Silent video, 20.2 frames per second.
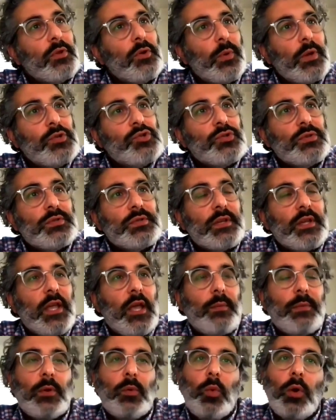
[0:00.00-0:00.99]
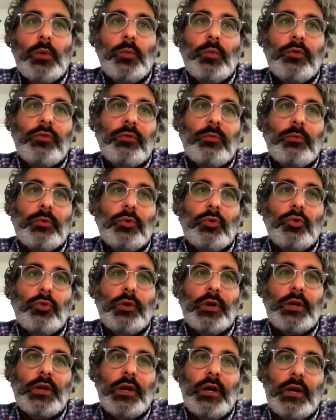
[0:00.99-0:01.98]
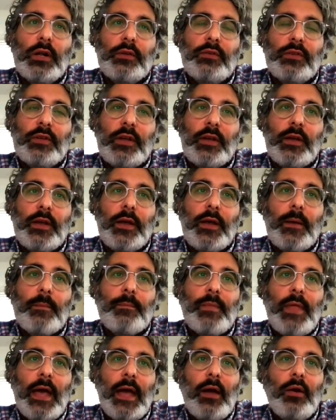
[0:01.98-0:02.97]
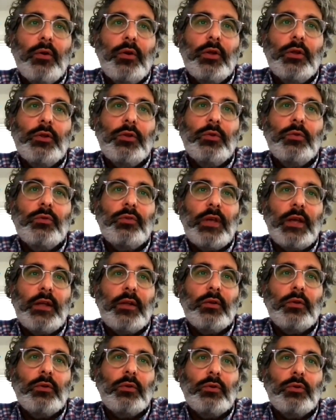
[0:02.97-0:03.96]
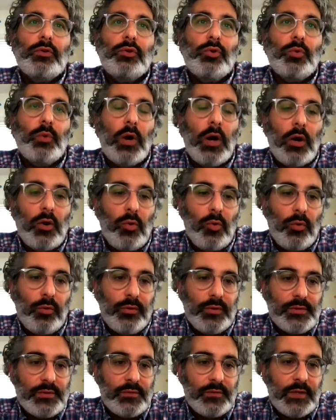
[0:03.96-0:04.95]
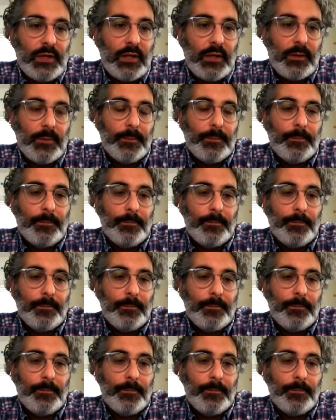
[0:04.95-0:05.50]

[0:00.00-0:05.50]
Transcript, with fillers: of the questions that came in one was from laura carter um, how can you tell who are authors of color